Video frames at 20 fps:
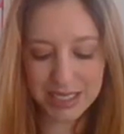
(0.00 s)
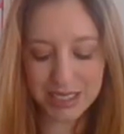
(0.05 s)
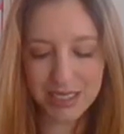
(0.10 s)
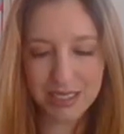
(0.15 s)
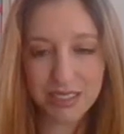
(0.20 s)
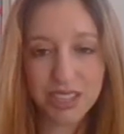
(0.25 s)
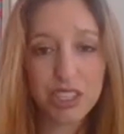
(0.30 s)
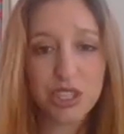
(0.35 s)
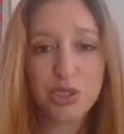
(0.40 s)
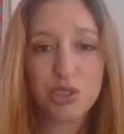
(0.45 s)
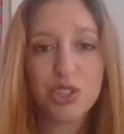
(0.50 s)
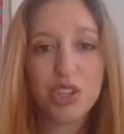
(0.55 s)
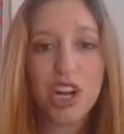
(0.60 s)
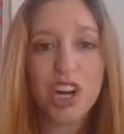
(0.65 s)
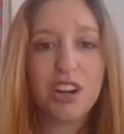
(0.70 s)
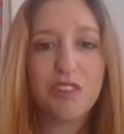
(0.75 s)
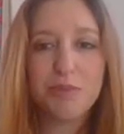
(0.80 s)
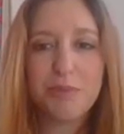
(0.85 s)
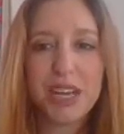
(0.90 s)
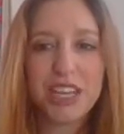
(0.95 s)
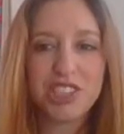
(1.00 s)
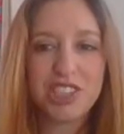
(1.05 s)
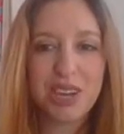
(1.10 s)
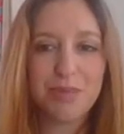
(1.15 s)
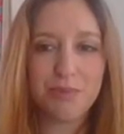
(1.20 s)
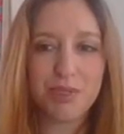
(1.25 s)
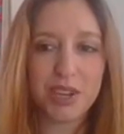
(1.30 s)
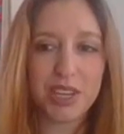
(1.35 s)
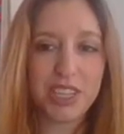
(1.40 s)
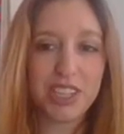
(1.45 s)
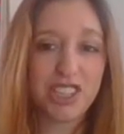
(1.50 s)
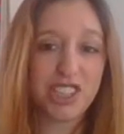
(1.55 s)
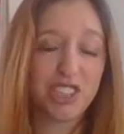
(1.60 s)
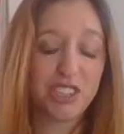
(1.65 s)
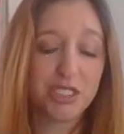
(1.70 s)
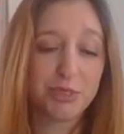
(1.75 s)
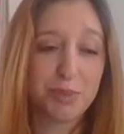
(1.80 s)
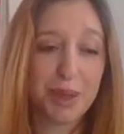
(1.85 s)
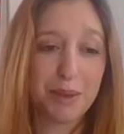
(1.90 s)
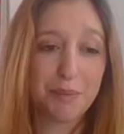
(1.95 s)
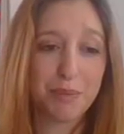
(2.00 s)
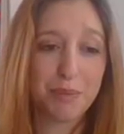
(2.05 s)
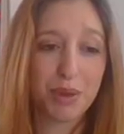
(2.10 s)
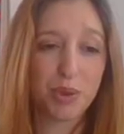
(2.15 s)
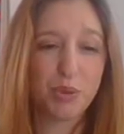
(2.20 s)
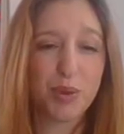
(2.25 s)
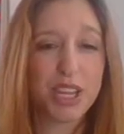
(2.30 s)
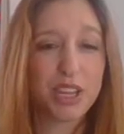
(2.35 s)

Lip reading: a huge half-page advert in a newspaper